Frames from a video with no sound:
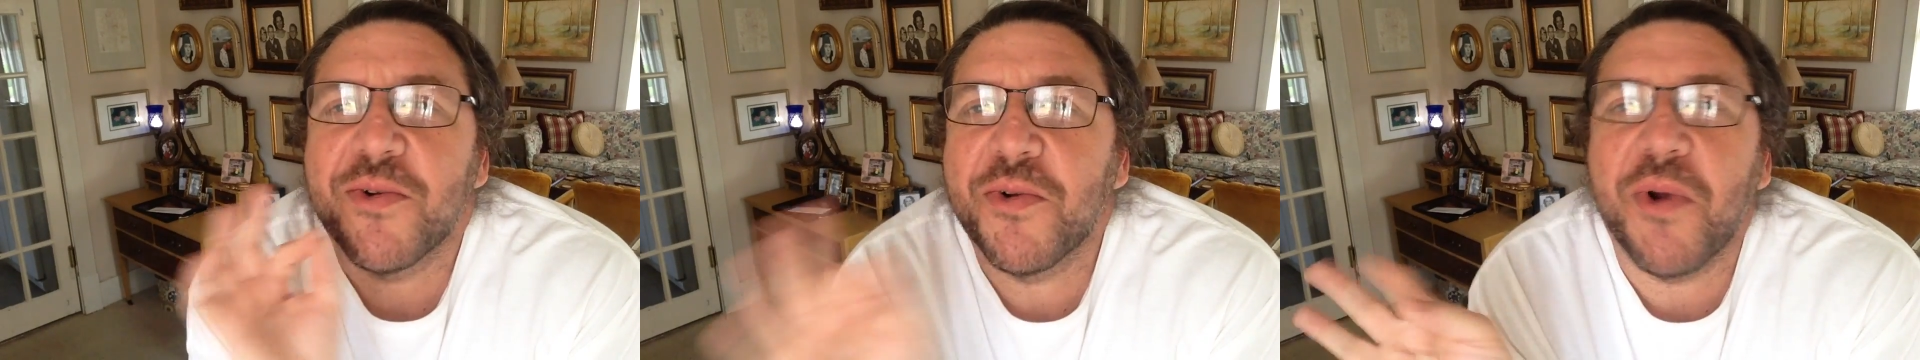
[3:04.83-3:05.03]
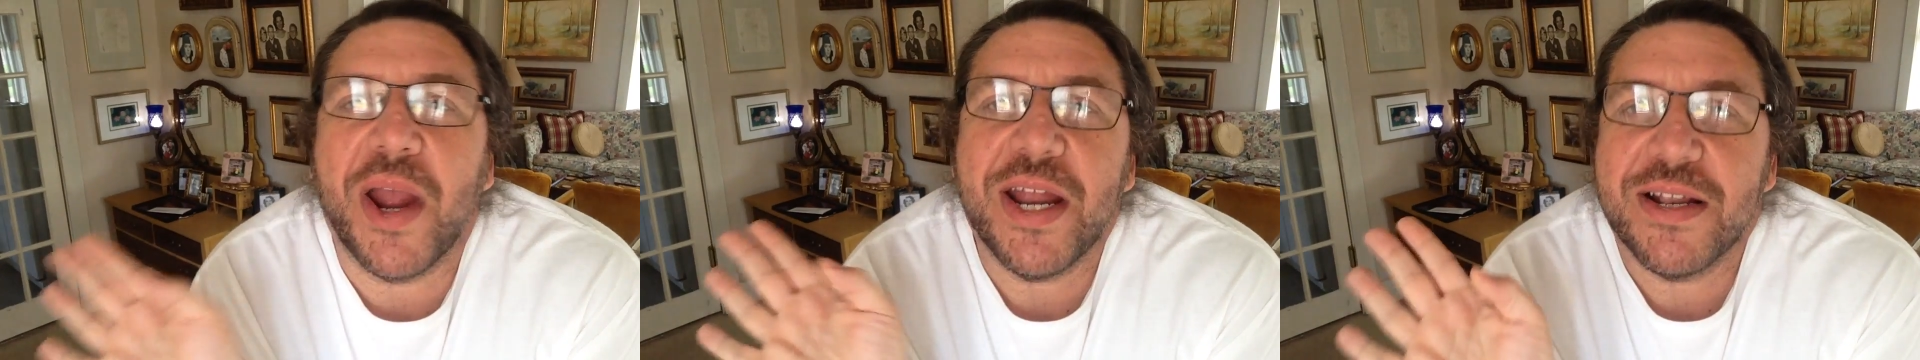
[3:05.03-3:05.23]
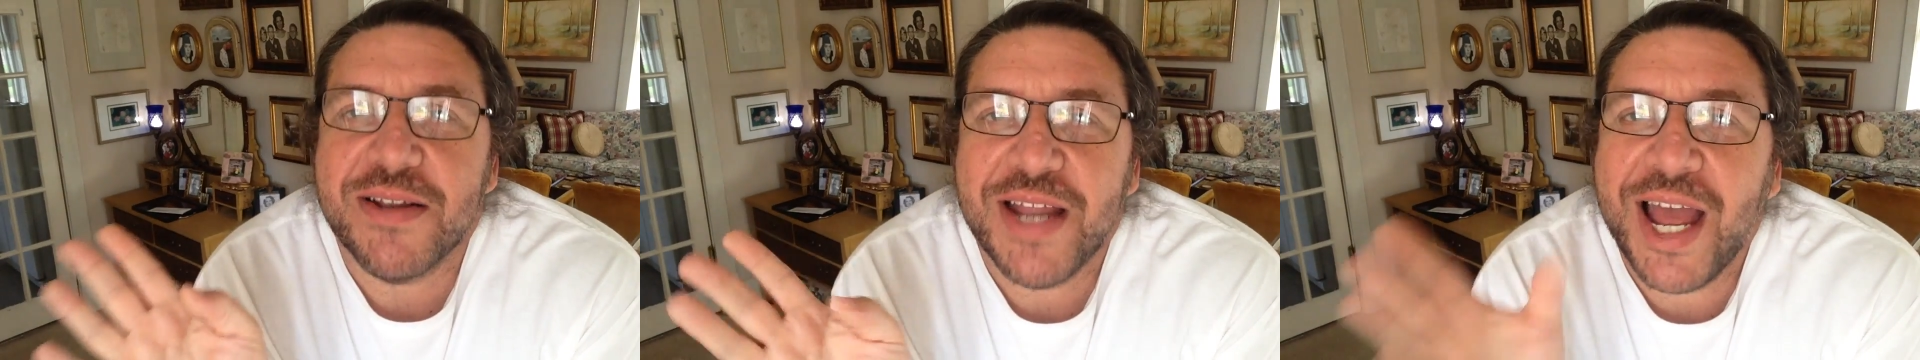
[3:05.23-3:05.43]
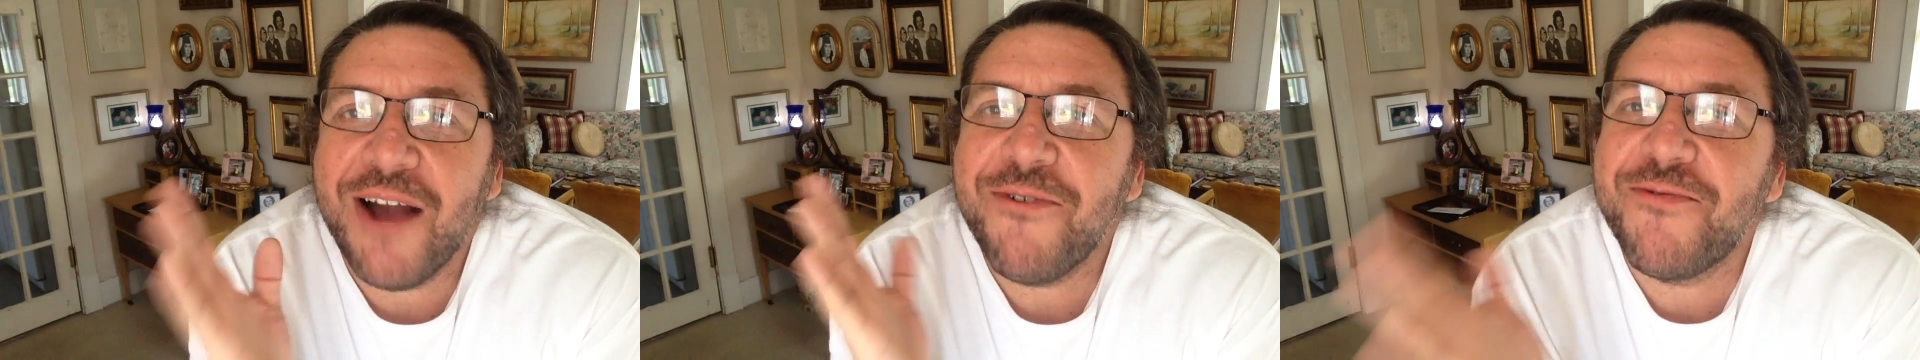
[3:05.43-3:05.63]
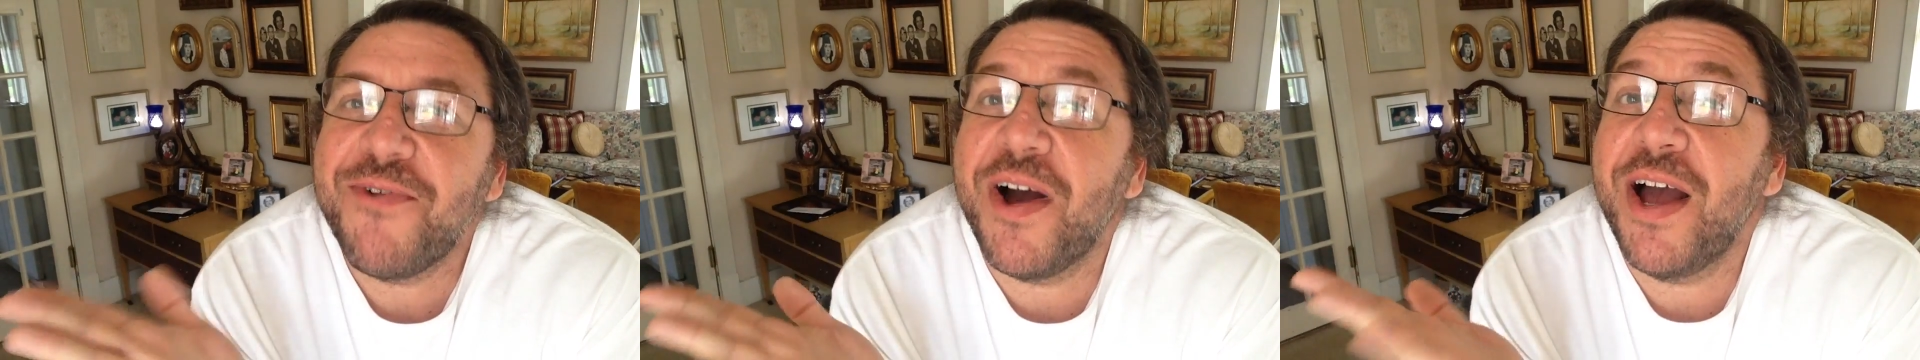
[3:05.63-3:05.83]
Great.
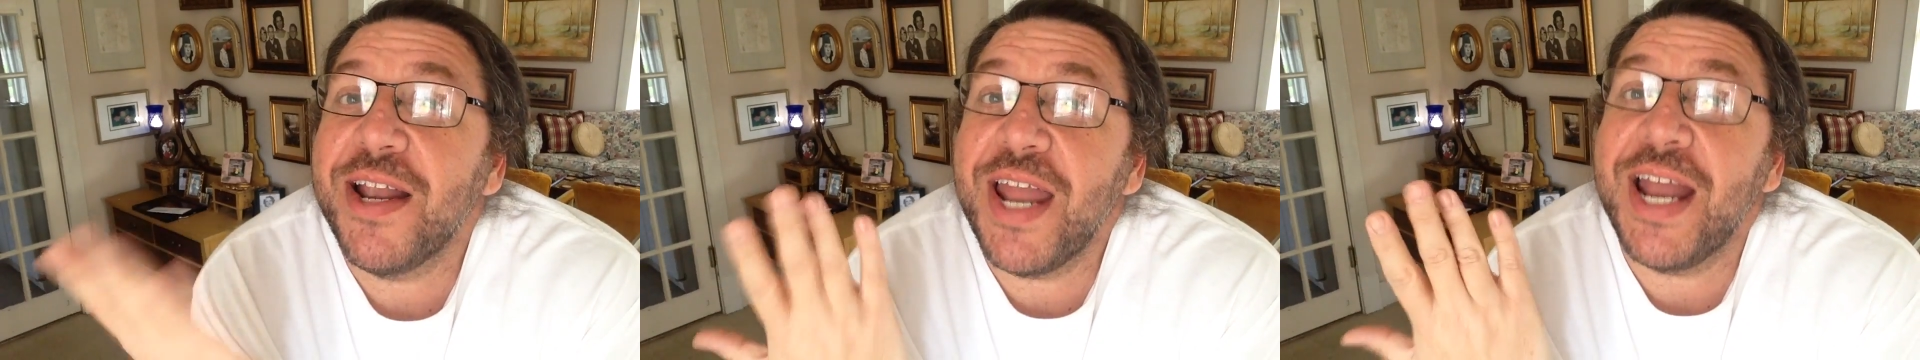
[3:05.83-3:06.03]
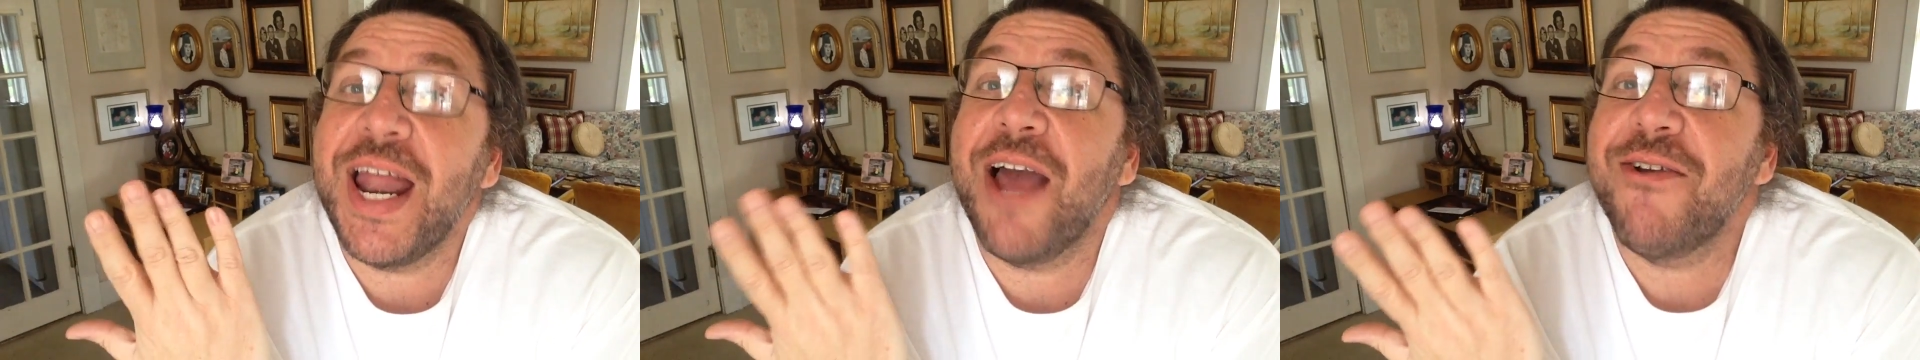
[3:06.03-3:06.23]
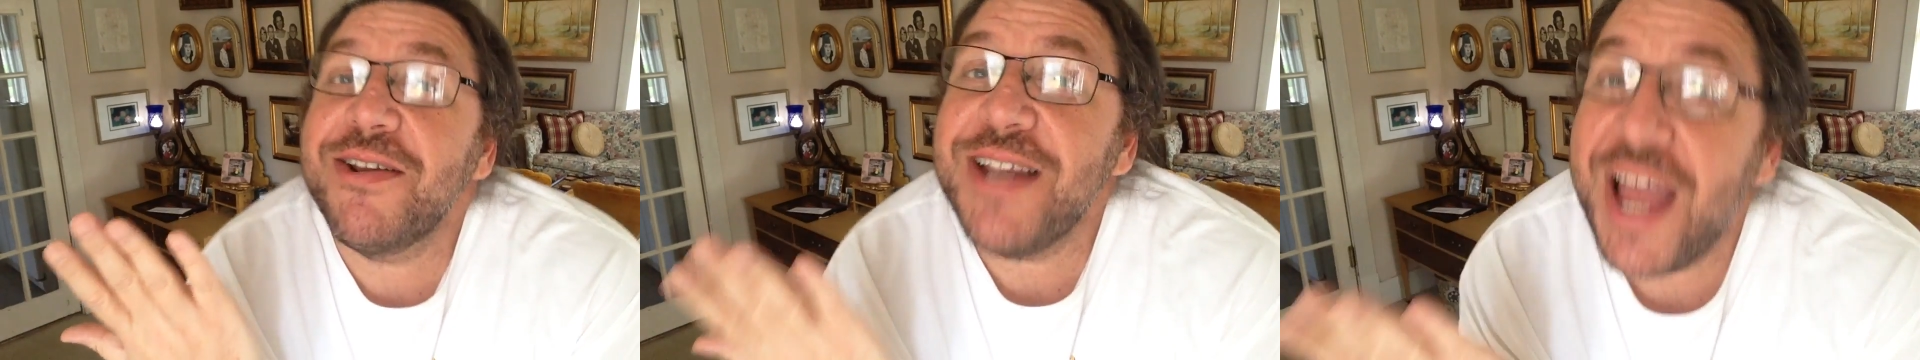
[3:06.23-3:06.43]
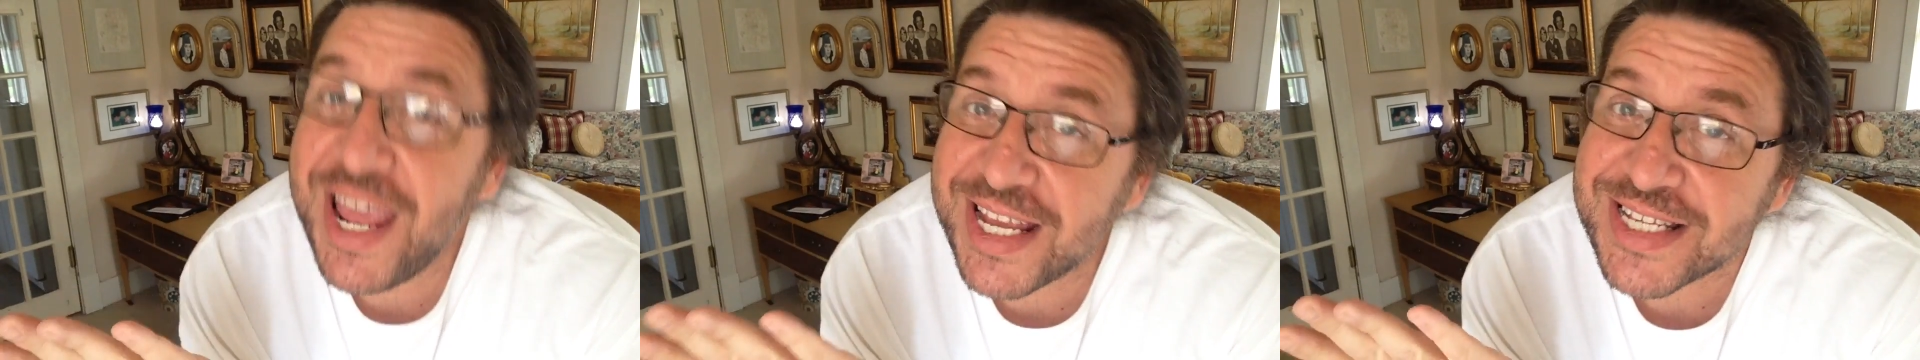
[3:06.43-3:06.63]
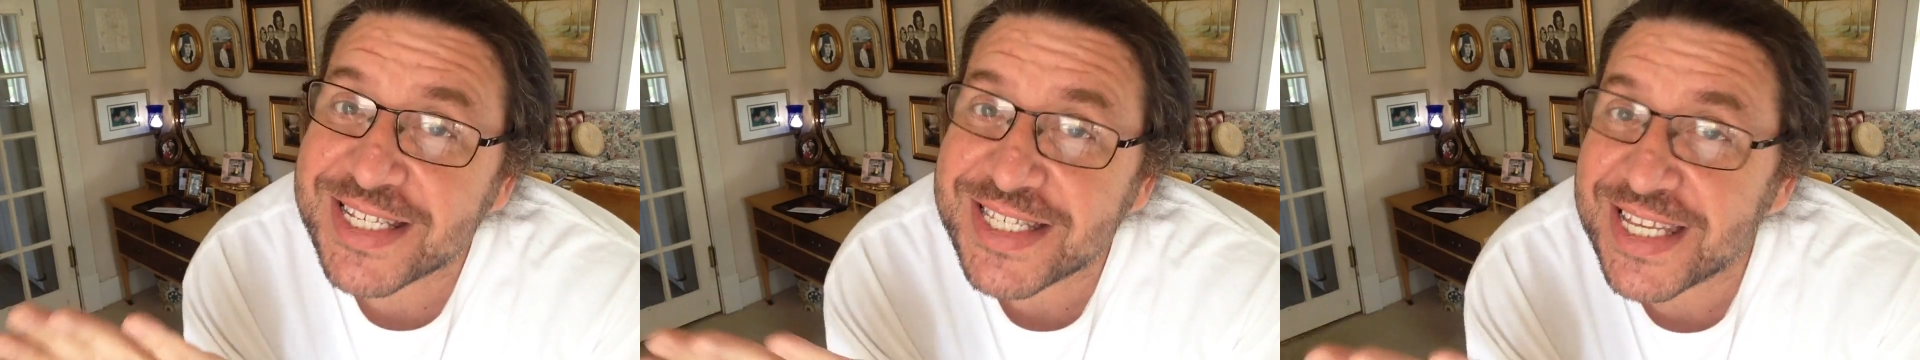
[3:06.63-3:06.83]
How fun and how
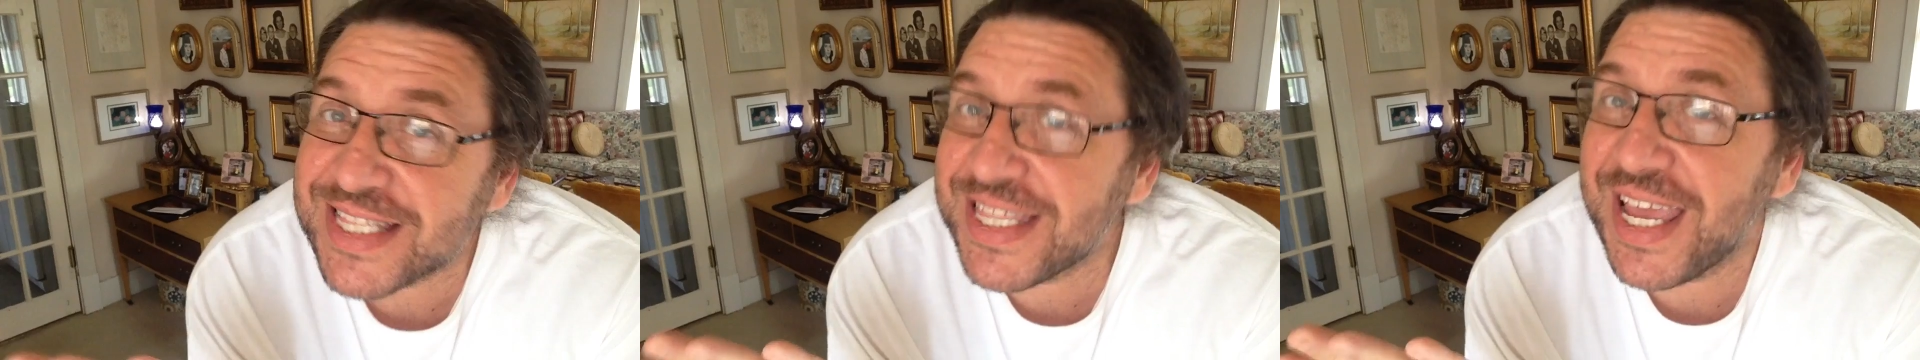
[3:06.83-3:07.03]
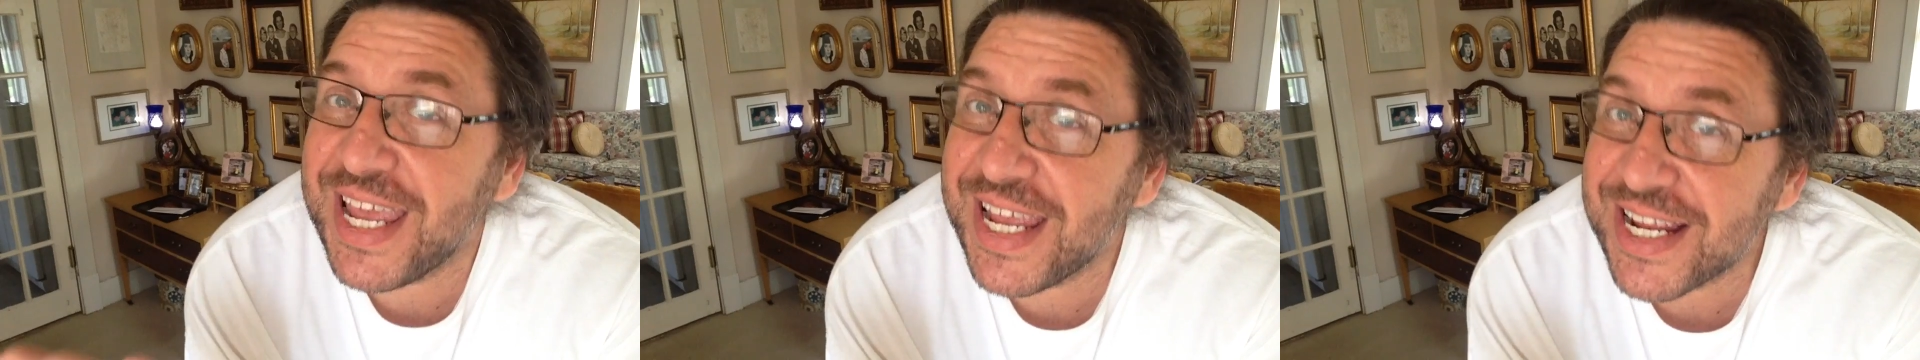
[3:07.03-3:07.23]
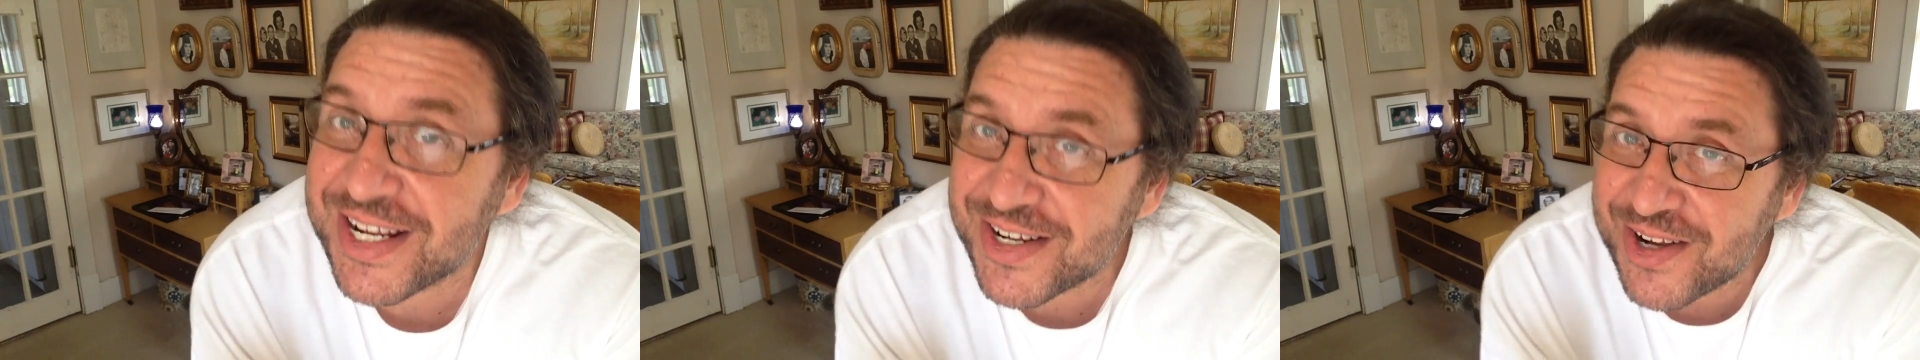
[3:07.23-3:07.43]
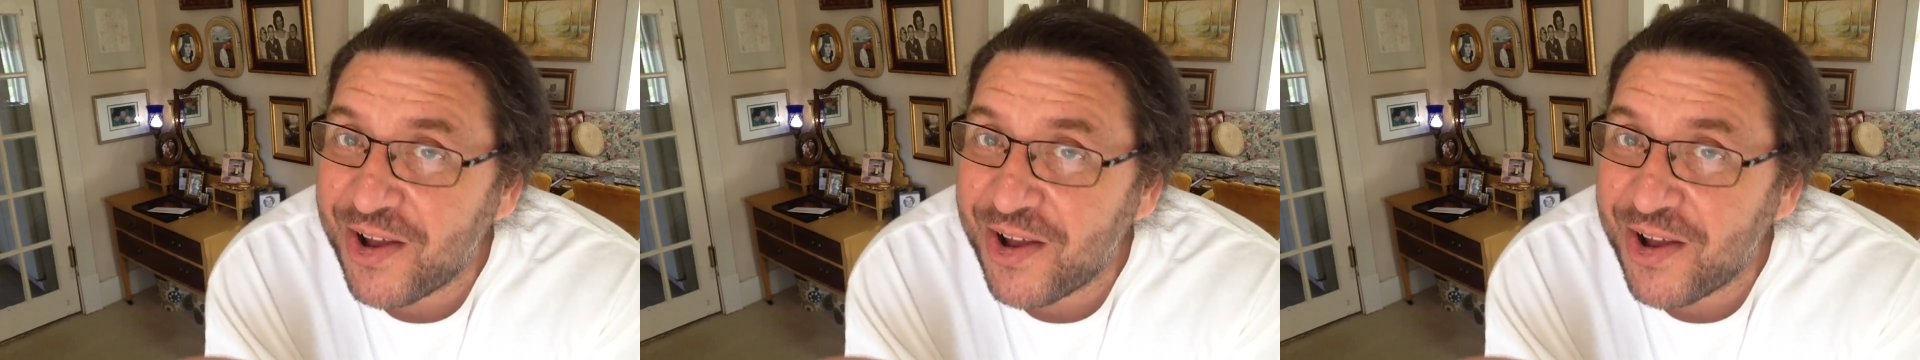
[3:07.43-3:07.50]
nice that they